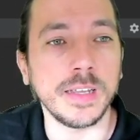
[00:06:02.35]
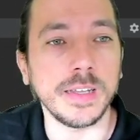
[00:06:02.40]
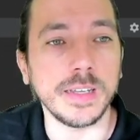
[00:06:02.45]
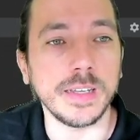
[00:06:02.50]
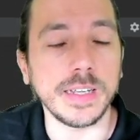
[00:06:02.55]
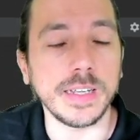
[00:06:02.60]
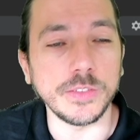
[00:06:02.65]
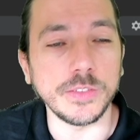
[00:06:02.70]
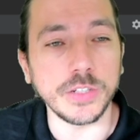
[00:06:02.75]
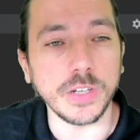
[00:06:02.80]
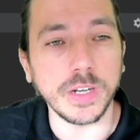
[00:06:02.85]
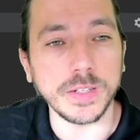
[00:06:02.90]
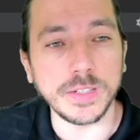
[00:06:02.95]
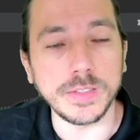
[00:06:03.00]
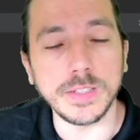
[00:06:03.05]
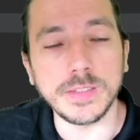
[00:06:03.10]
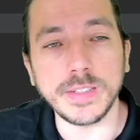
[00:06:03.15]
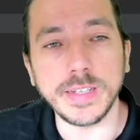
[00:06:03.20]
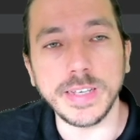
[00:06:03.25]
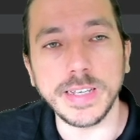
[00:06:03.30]
And the
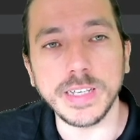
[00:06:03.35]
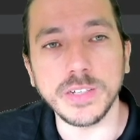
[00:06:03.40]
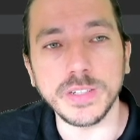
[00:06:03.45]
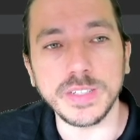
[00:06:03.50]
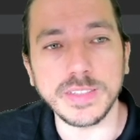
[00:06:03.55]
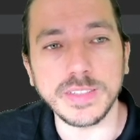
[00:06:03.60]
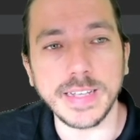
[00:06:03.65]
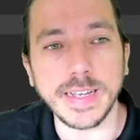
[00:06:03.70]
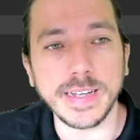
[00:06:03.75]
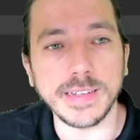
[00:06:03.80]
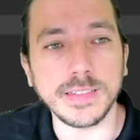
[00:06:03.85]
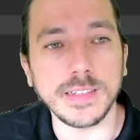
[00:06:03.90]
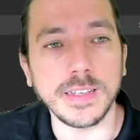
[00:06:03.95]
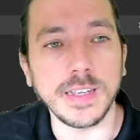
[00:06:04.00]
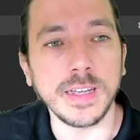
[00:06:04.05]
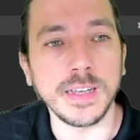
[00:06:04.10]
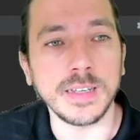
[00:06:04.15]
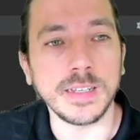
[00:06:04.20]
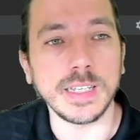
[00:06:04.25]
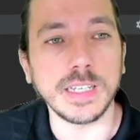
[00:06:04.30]
detail is that
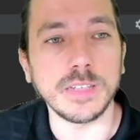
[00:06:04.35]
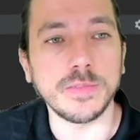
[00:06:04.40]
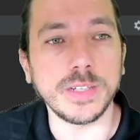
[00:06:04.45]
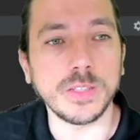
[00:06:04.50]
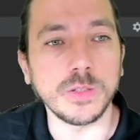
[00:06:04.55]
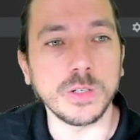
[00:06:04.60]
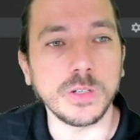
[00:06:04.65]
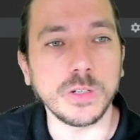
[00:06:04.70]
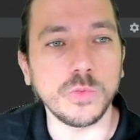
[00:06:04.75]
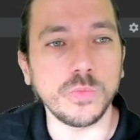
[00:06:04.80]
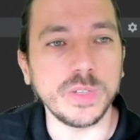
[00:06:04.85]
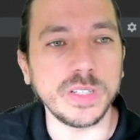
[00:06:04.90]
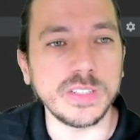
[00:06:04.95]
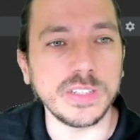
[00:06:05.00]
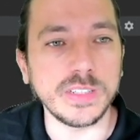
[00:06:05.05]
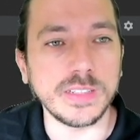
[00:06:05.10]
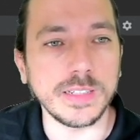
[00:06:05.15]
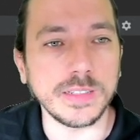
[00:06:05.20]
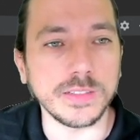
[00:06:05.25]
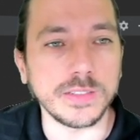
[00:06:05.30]
even though we
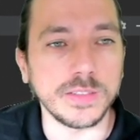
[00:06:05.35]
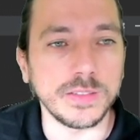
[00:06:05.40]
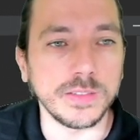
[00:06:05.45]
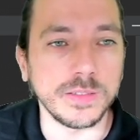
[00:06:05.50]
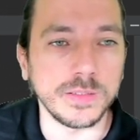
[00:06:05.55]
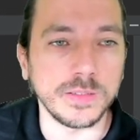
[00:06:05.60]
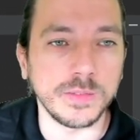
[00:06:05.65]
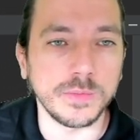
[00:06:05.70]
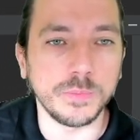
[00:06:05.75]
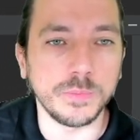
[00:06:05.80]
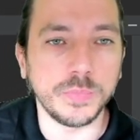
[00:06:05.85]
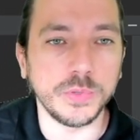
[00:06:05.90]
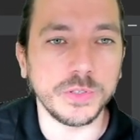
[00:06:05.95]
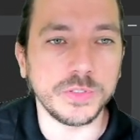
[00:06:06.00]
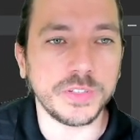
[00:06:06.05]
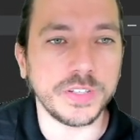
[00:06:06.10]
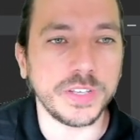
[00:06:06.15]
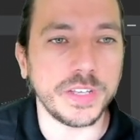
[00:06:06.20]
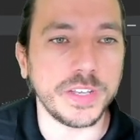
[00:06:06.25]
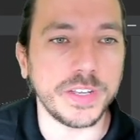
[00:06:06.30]
didn't put
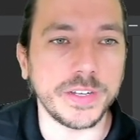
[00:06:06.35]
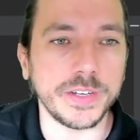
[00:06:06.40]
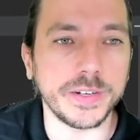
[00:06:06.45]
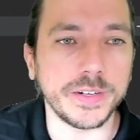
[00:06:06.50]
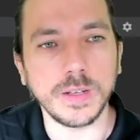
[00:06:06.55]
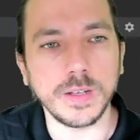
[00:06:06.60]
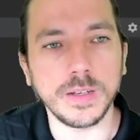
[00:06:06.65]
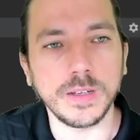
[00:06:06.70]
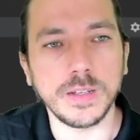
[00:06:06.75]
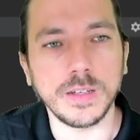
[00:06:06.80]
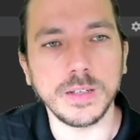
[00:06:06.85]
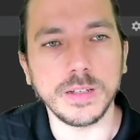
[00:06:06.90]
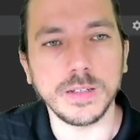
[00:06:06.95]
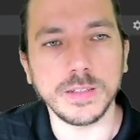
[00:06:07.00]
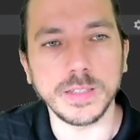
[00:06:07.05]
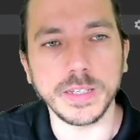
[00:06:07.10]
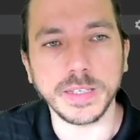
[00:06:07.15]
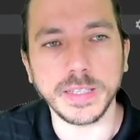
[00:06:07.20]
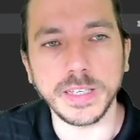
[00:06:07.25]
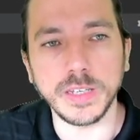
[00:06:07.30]
here the
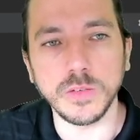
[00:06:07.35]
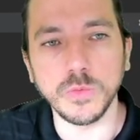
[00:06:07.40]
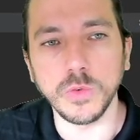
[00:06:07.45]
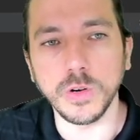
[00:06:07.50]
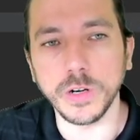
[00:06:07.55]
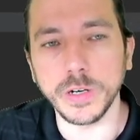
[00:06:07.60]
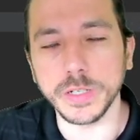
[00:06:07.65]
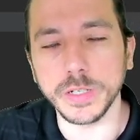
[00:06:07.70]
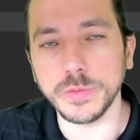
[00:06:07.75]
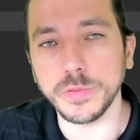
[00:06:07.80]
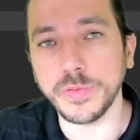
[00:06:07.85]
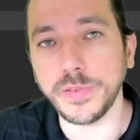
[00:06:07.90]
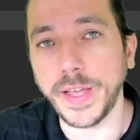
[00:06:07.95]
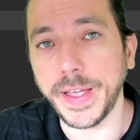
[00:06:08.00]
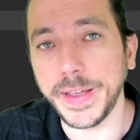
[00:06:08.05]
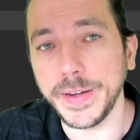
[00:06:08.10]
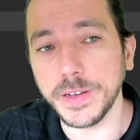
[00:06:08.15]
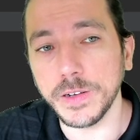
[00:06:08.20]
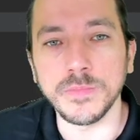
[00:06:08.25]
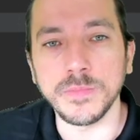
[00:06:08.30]
keyword
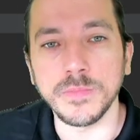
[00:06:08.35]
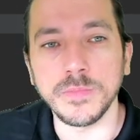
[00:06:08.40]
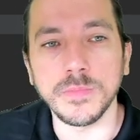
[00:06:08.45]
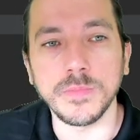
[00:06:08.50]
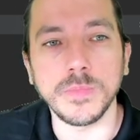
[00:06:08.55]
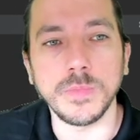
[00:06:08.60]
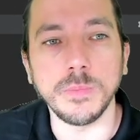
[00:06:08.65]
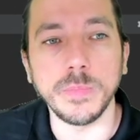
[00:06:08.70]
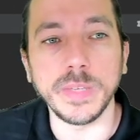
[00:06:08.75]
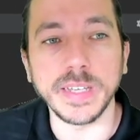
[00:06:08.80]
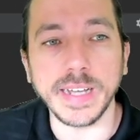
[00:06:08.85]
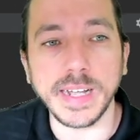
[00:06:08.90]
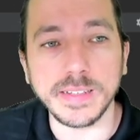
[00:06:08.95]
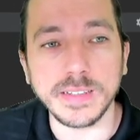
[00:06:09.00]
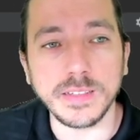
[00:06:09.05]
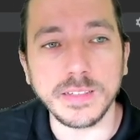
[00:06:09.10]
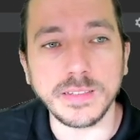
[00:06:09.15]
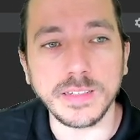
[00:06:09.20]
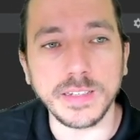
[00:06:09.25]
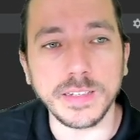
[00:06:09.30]
final, behind the
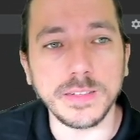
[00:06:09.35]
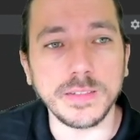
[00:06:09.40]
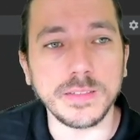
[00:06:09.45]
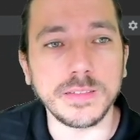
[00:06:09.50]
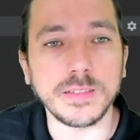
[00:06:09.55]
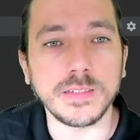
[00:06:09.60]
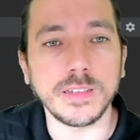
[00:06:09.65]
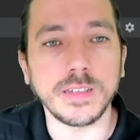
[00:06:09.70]
scenes,